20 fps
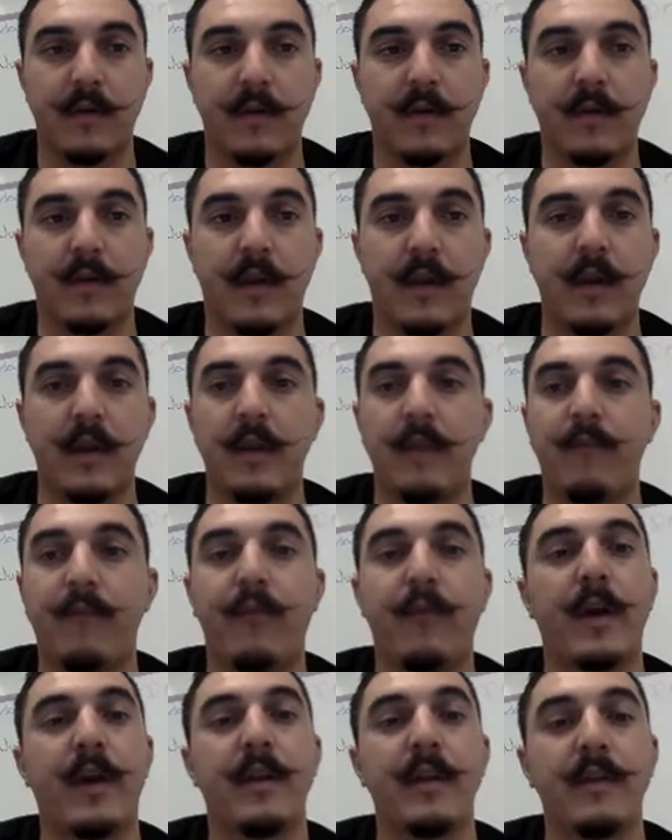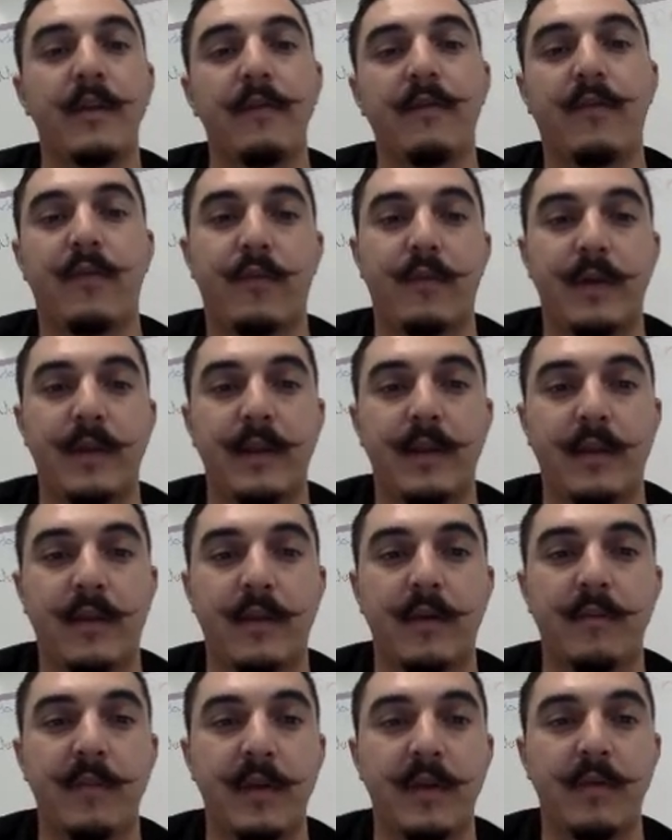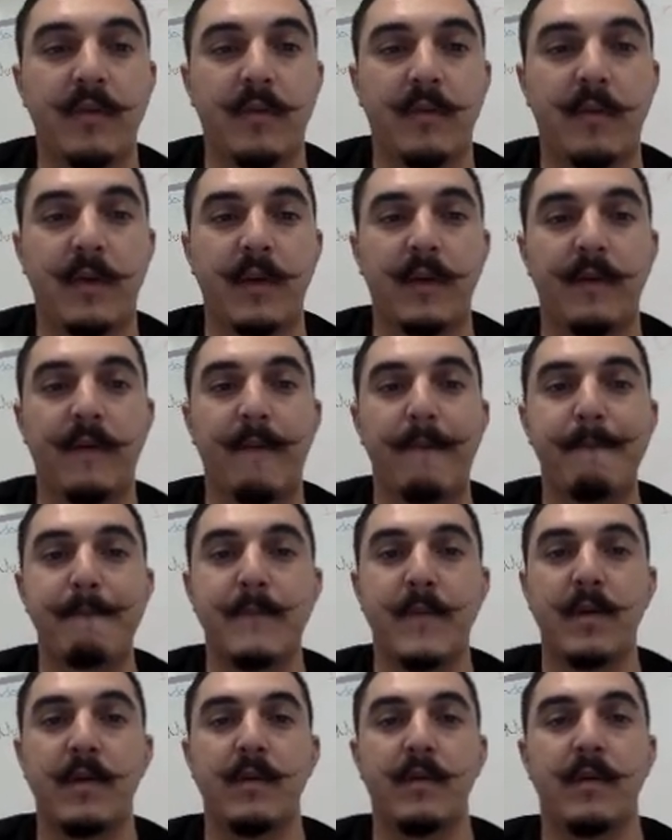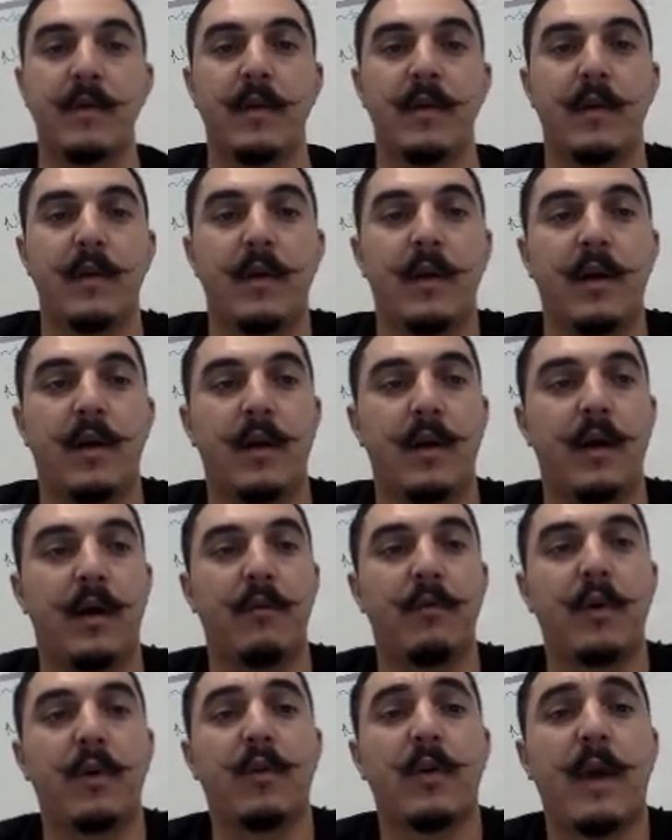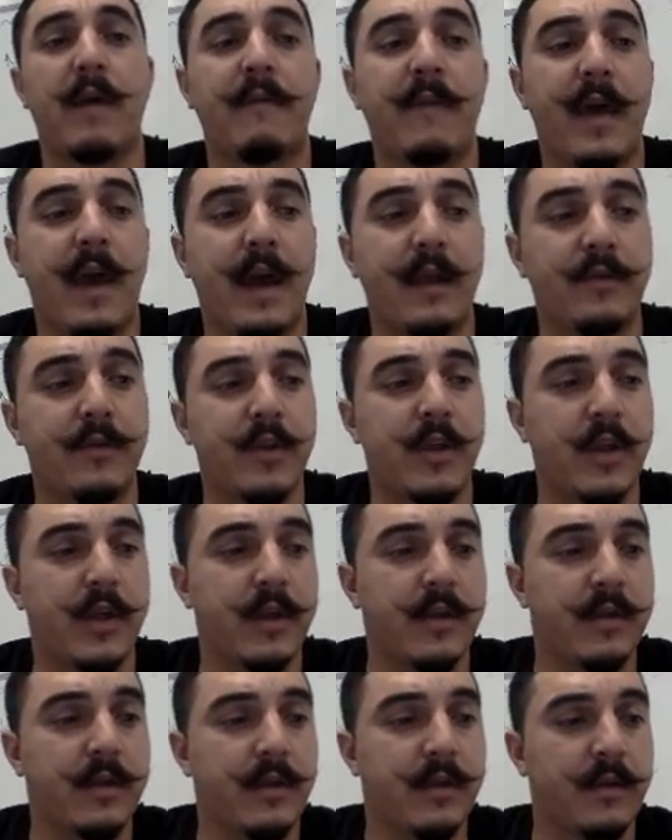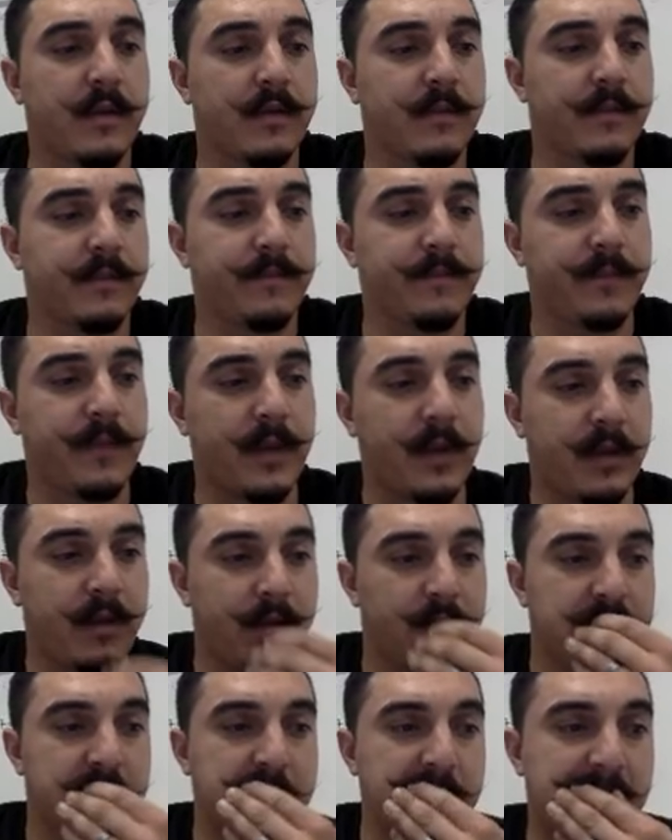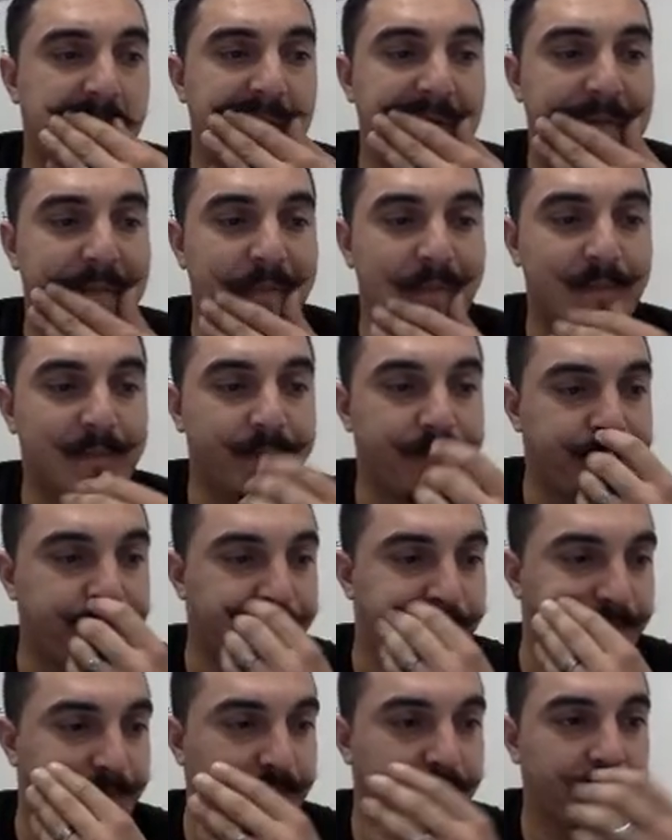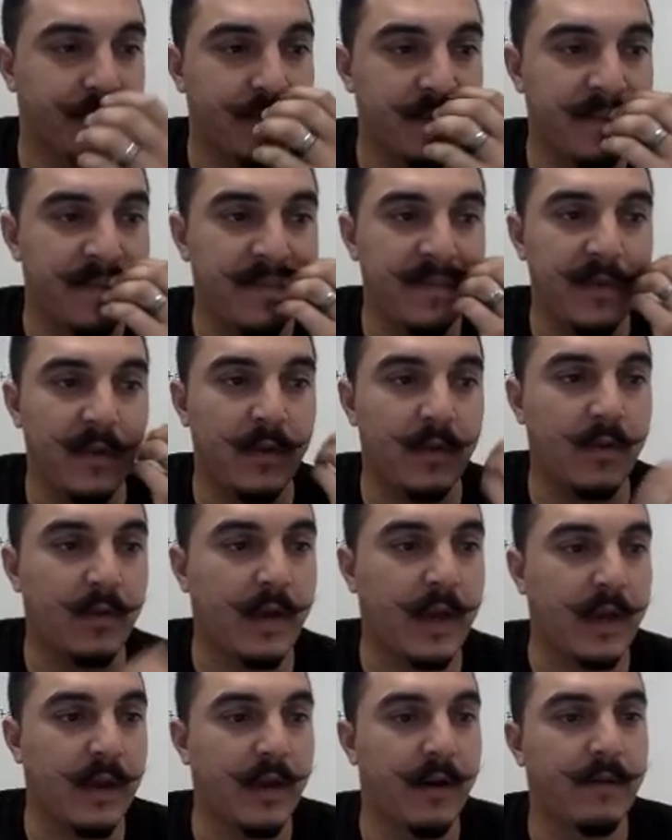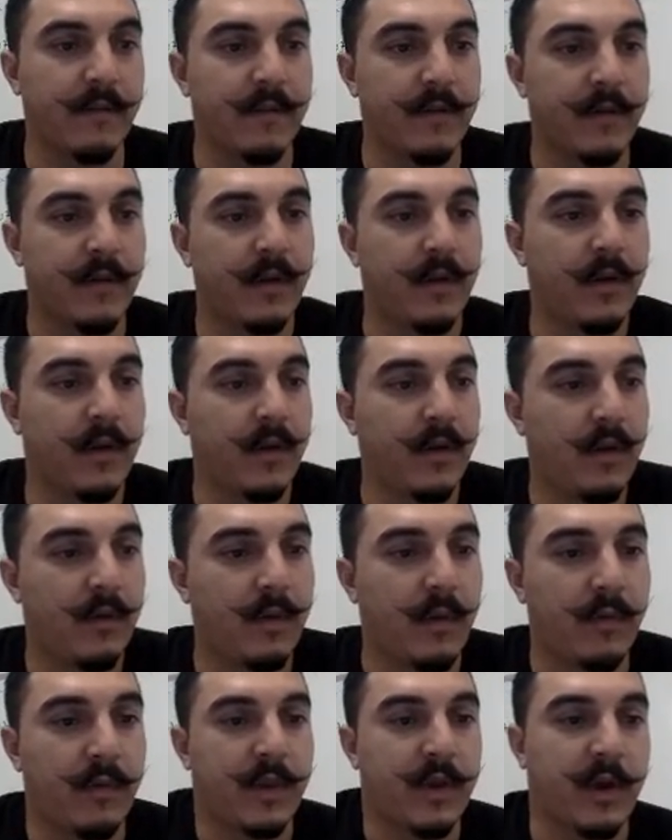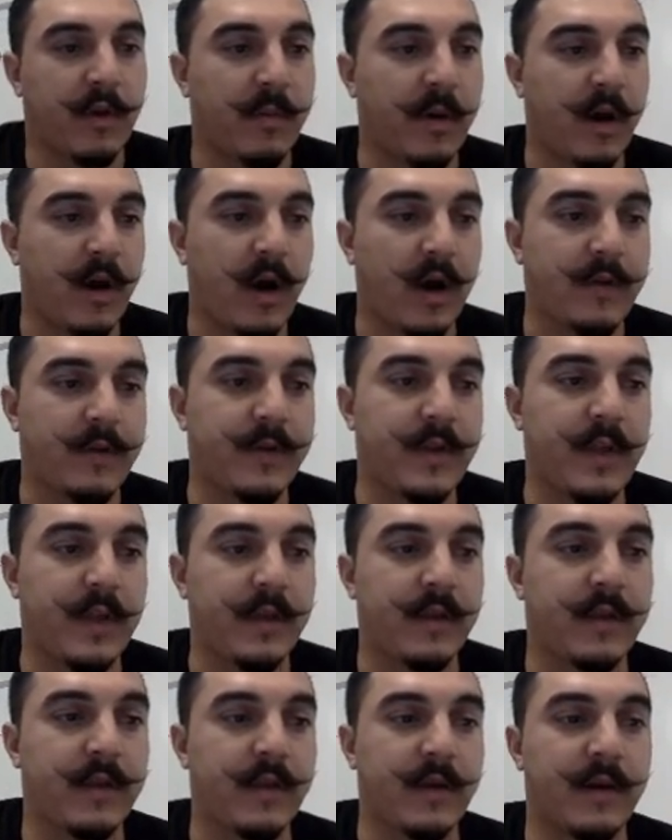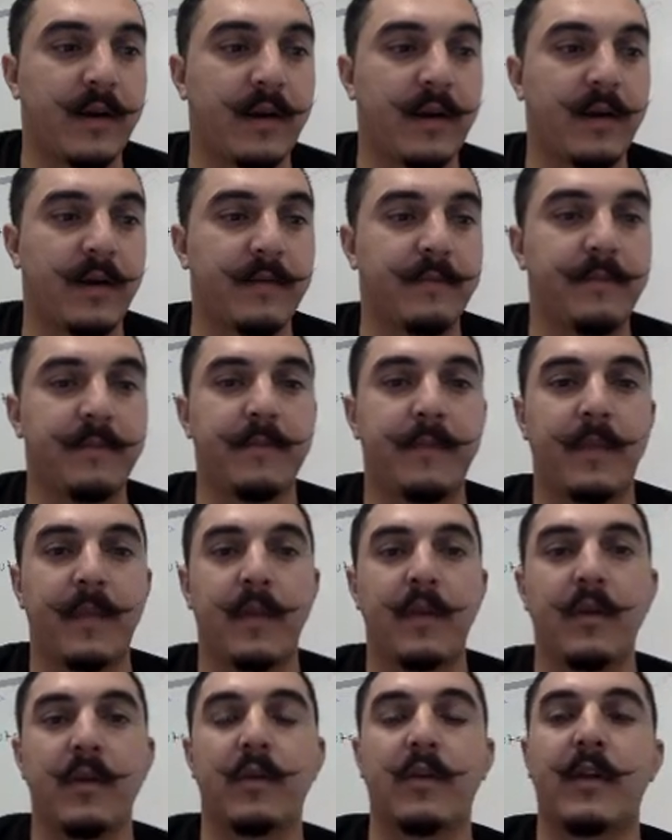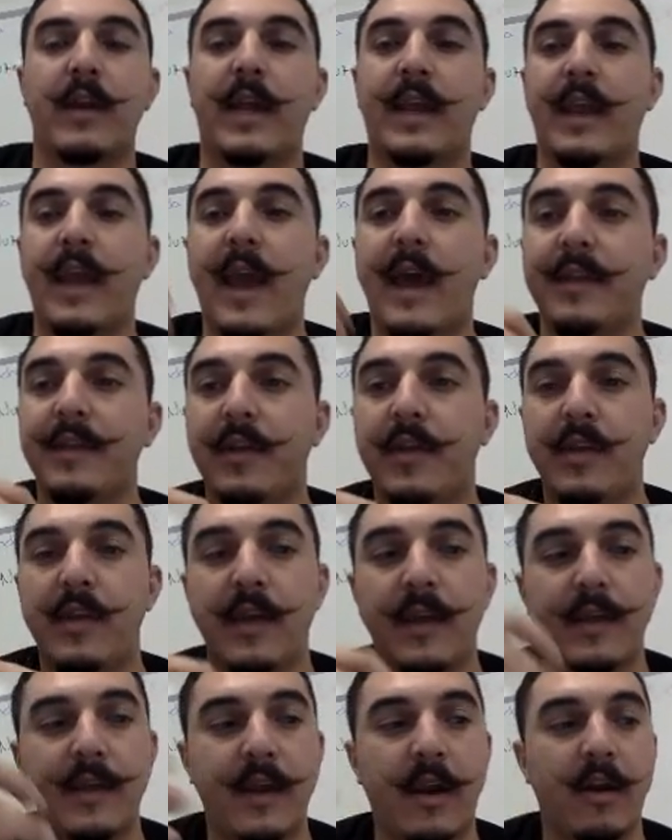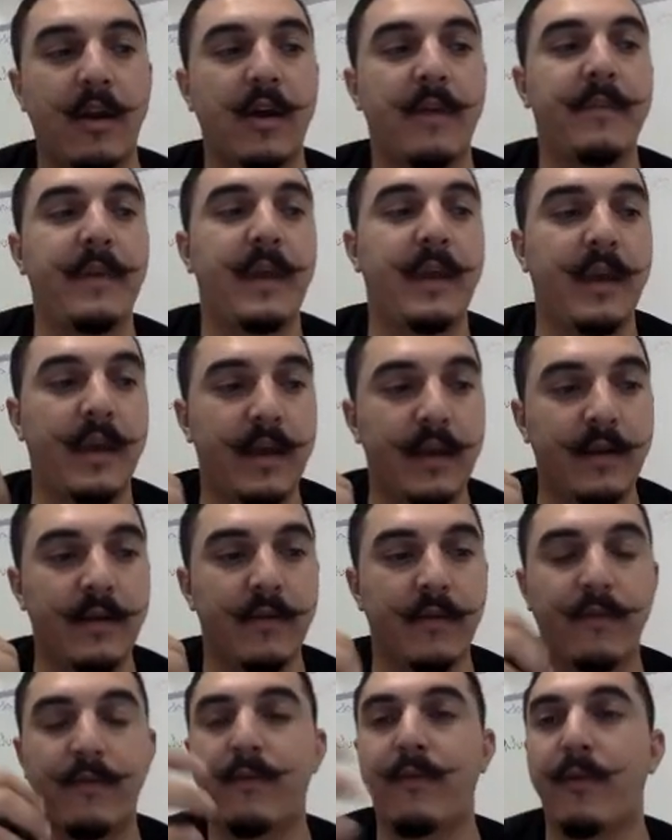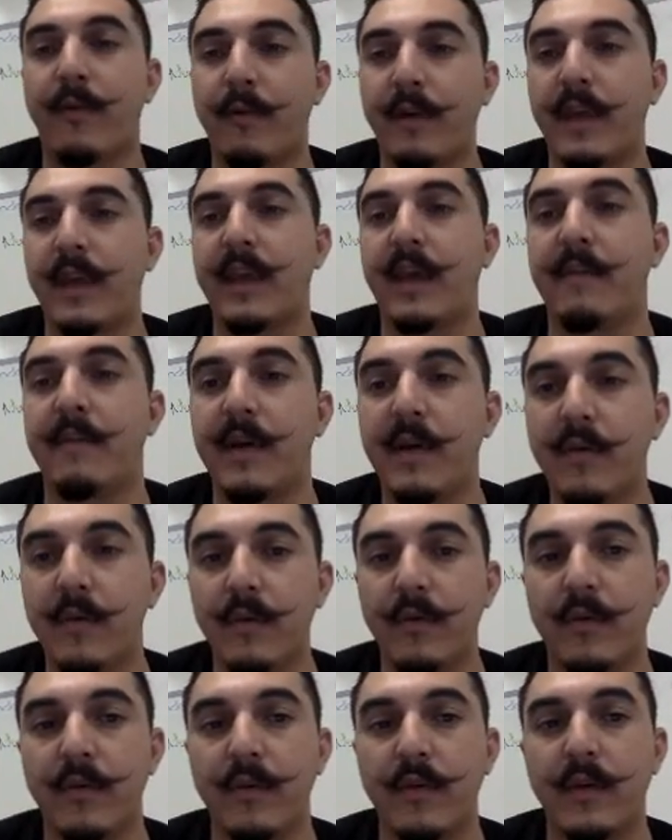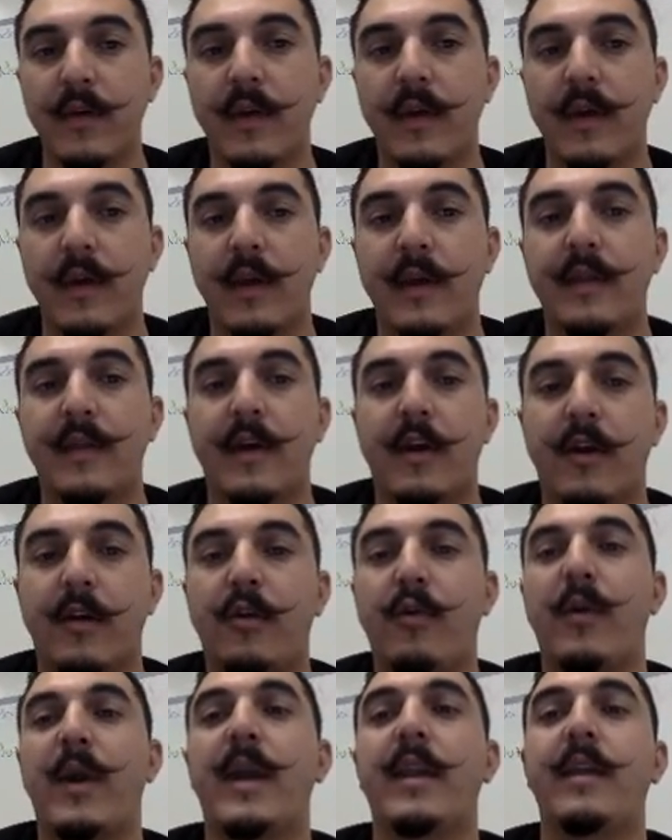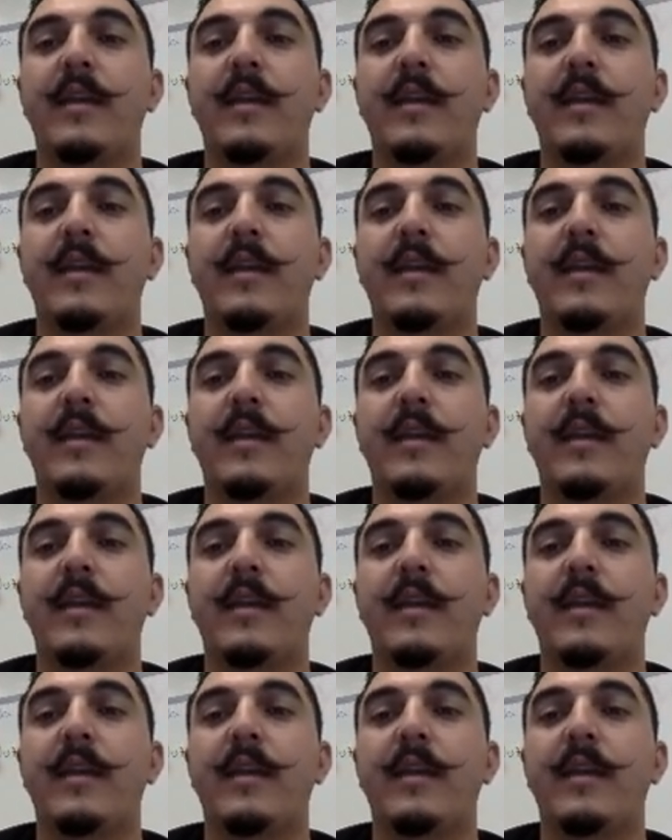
anything foreign that's coming into our body. Okay. We also have allergens. Okay. So kind of when we talk about allergens, those are like antigens that are coming in or foreign chemicals that are creating